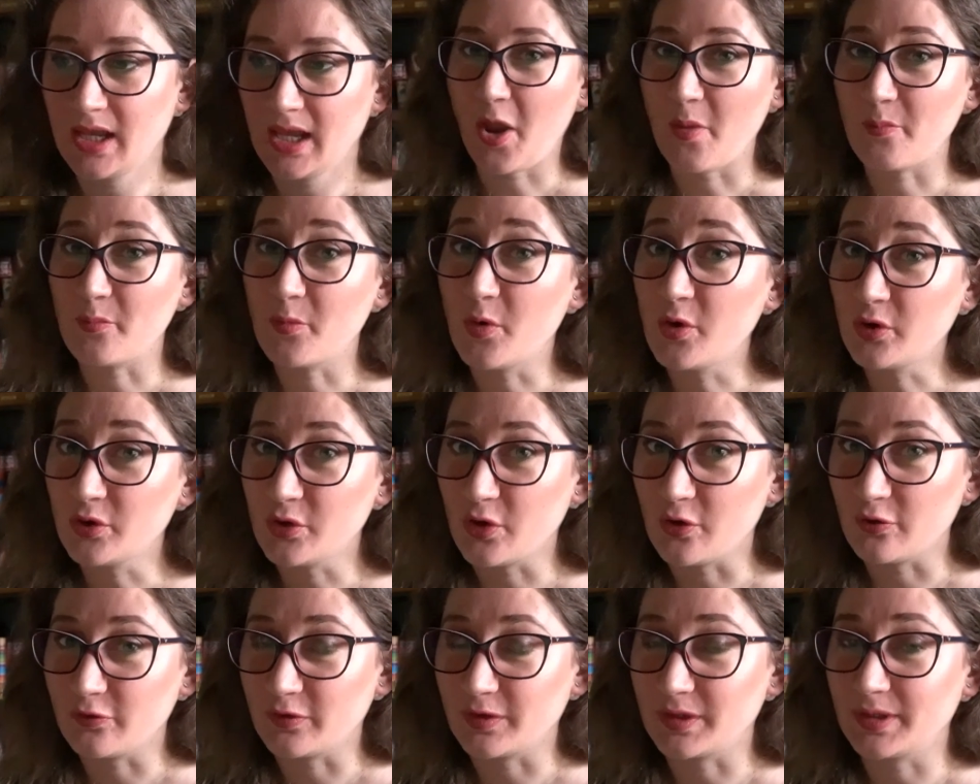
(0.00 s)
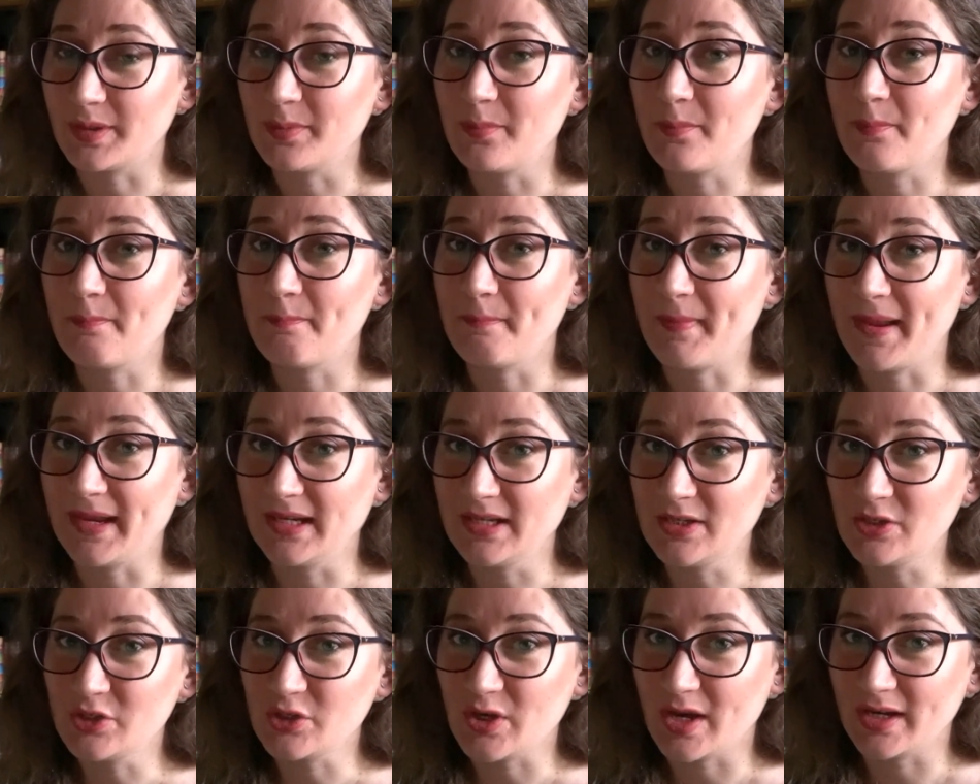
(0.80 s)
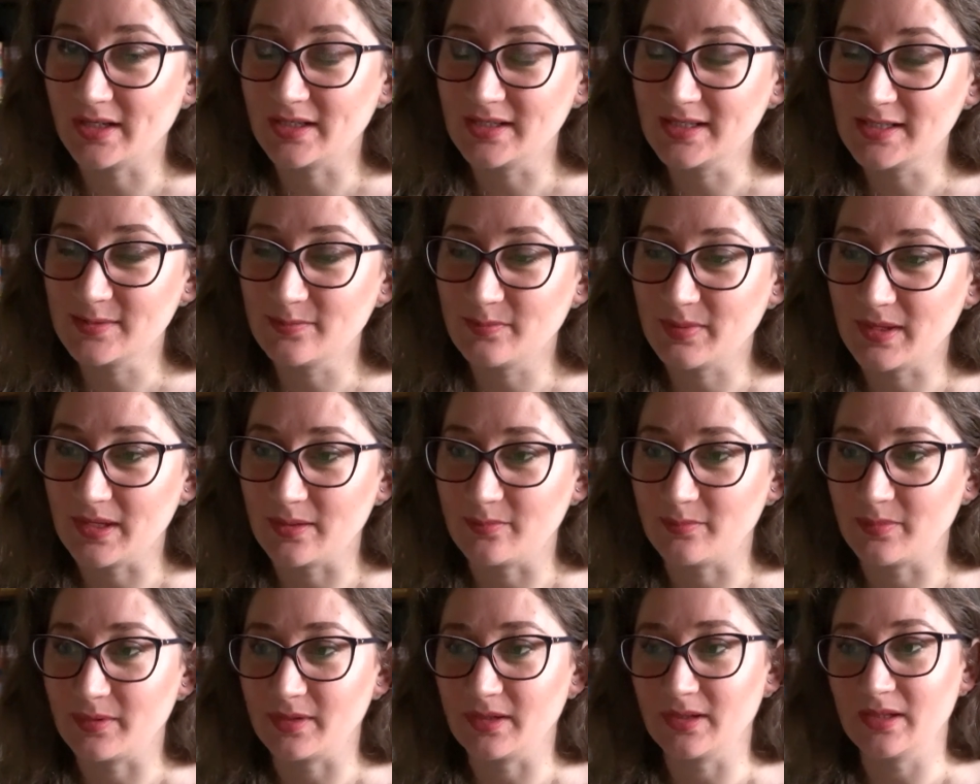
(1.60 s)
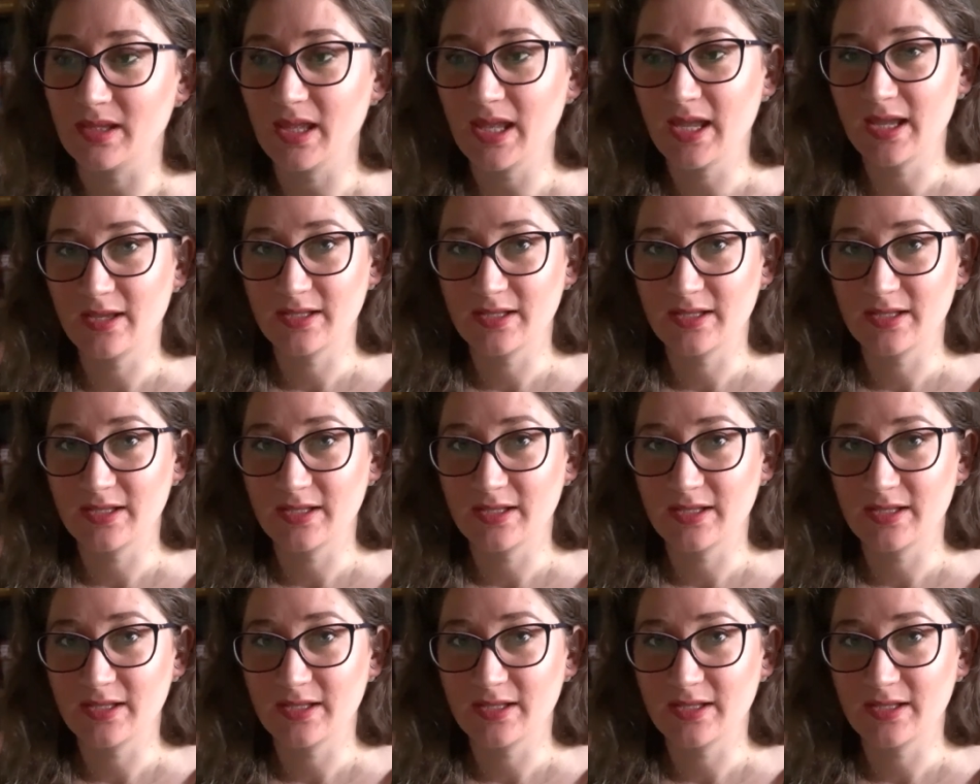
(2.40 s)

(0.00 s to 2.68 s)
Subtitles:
Moreover, many Chinese people